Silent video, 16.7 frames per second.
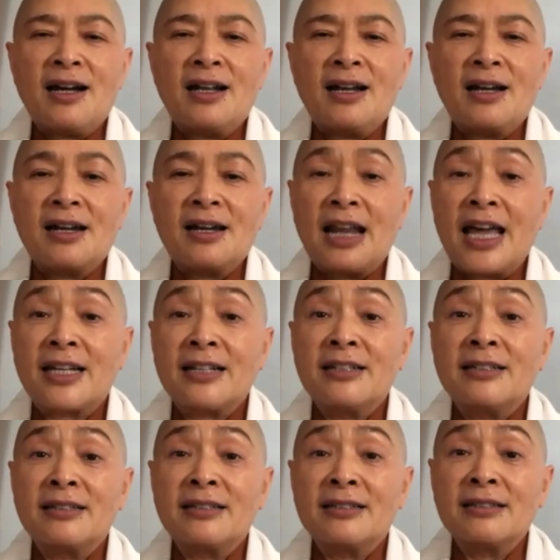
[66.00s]
like
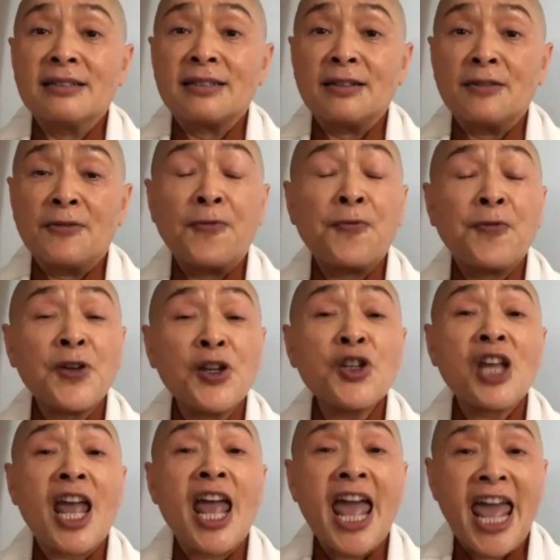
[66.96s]
the fish
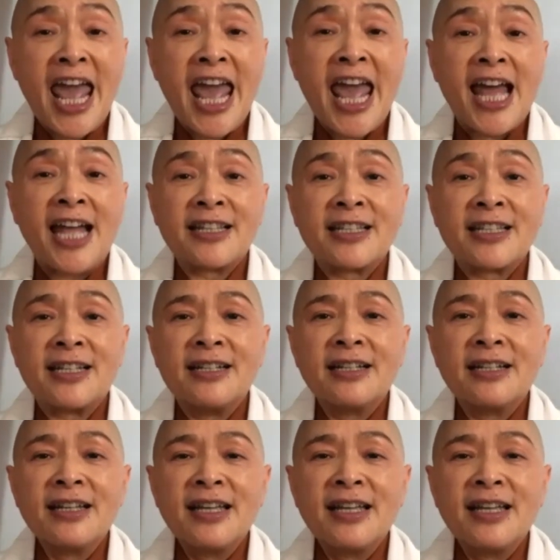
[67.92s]
head,
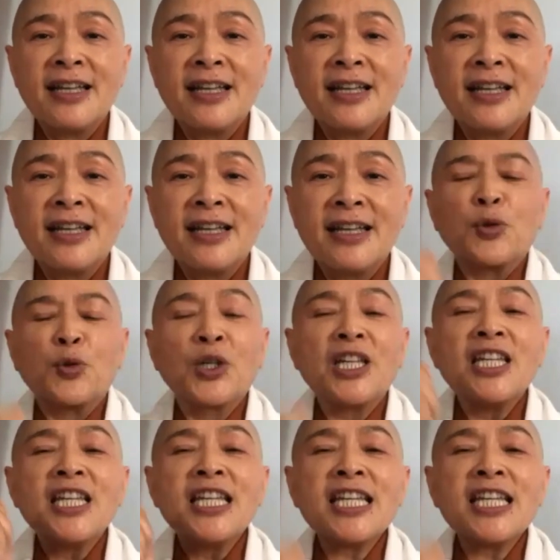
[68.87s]
and we
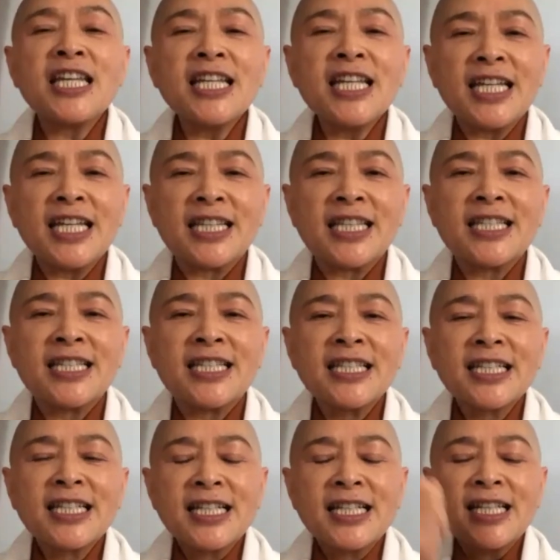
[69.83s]
hit it
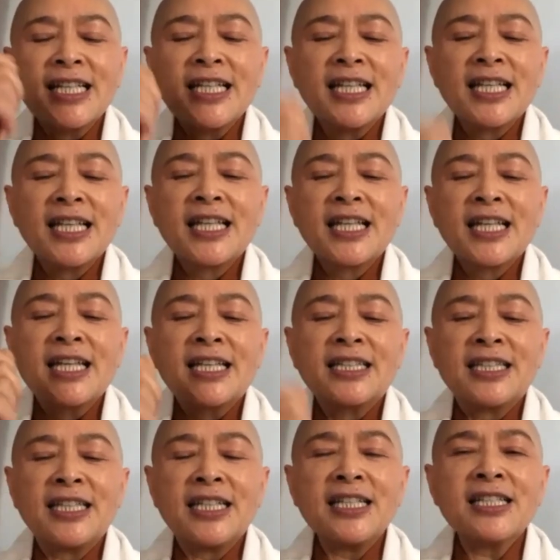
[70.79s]

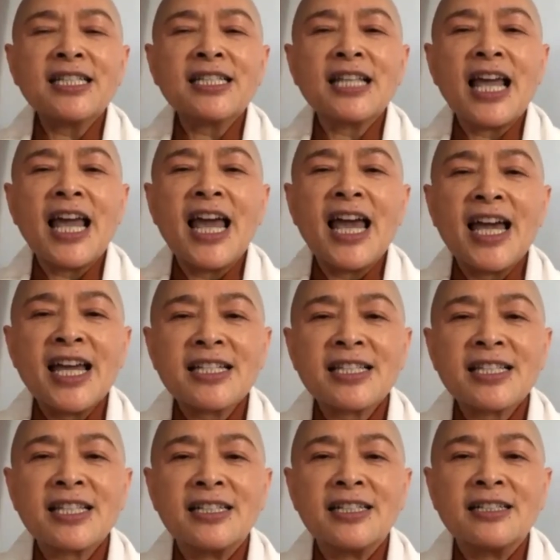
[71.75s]
this as
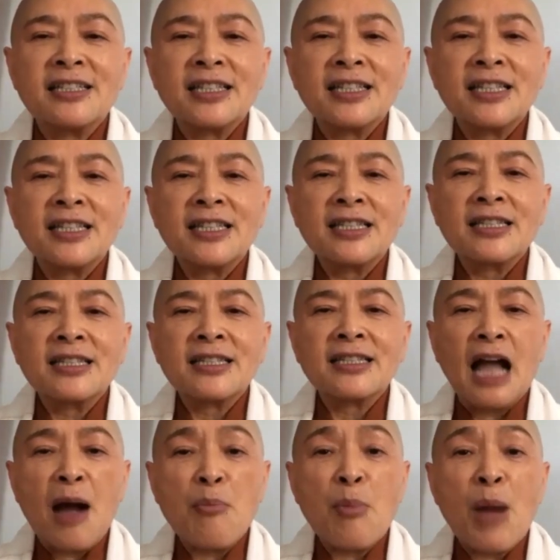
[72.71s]
a
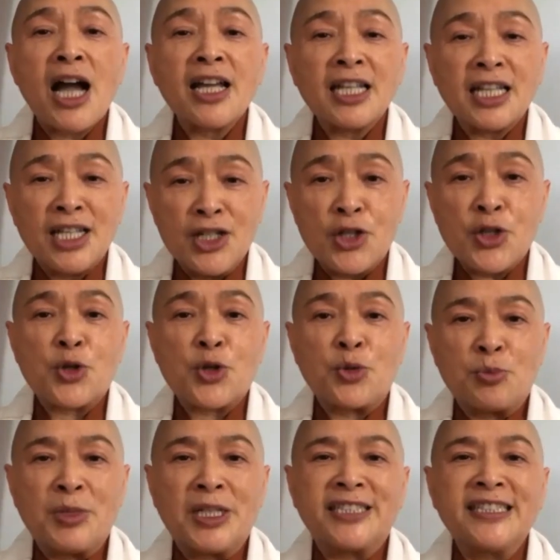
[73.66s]
Dharma
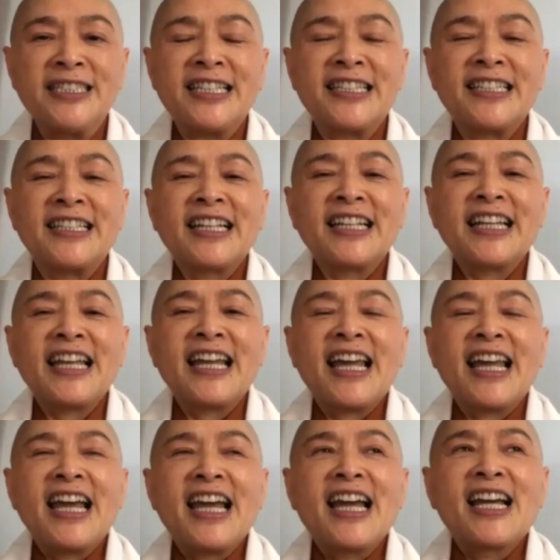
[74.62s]
instrument.
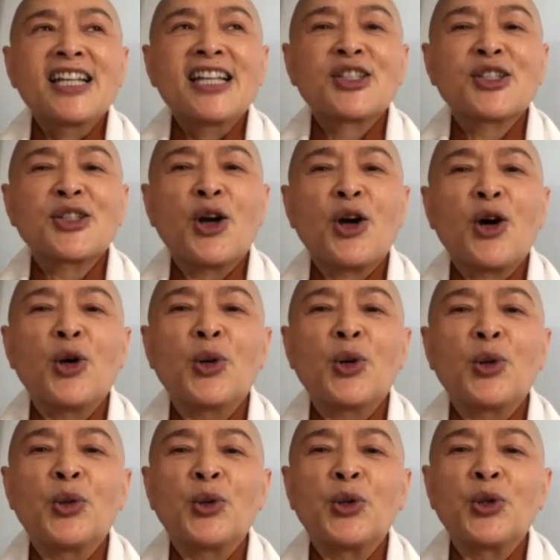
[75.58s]

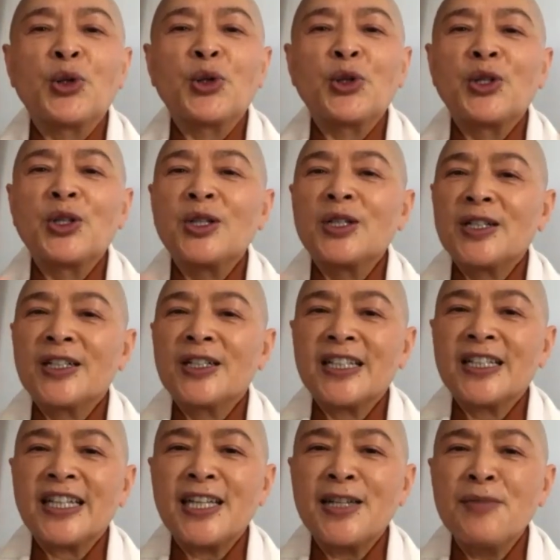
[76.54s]
So
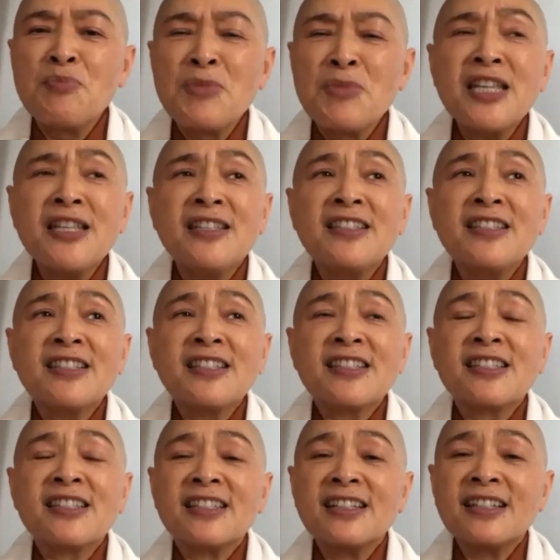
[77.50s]
it means,